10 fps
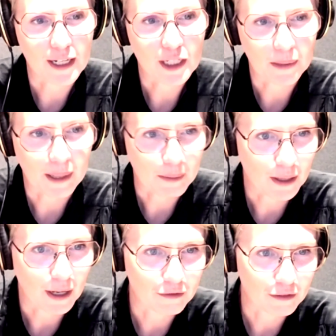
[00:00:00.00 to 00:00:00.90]
with an insatiable
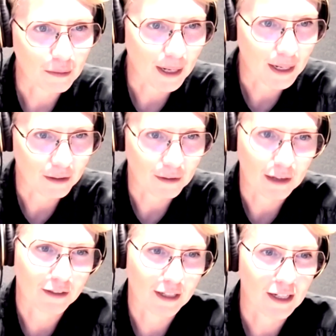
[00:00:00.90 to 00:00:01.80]
appetite for immediate
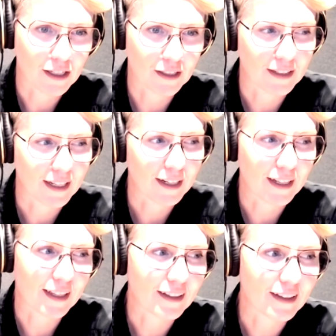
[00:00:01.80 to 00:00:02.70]
gratification.
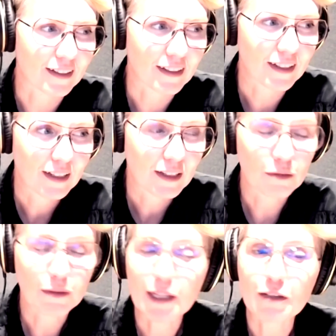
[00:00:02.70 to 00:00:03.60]
And I think that
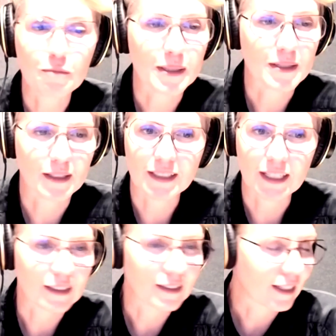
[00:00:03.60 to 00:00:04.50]
the reality of
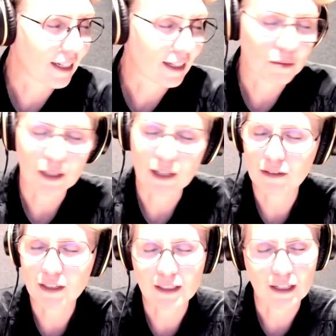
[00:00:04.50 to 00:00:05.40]
business is, again,
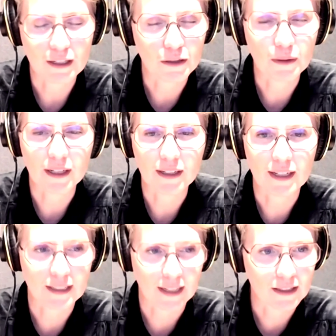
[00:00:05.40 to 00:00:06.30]
whatever it is that you're
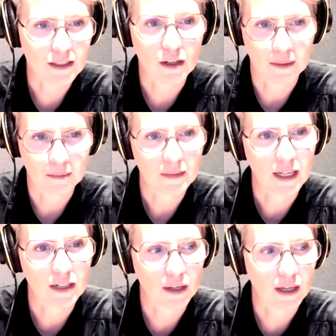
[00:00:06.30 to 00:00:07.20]
doing, it takes
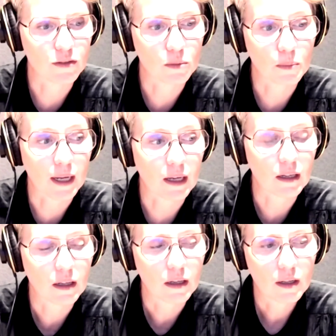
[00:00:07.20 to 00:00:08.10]
time, and you have to
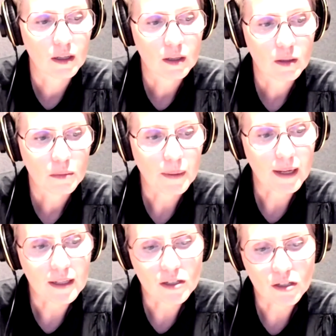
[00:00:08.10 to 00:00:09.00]
be
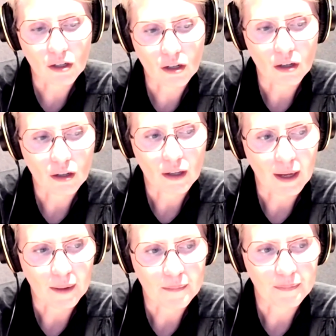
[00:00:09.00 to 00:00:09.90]
prepared
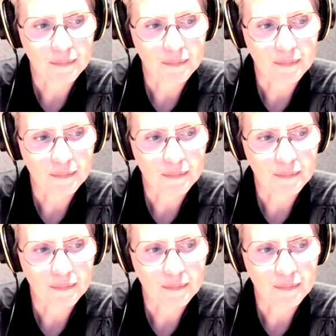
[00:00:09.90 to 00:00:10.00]
to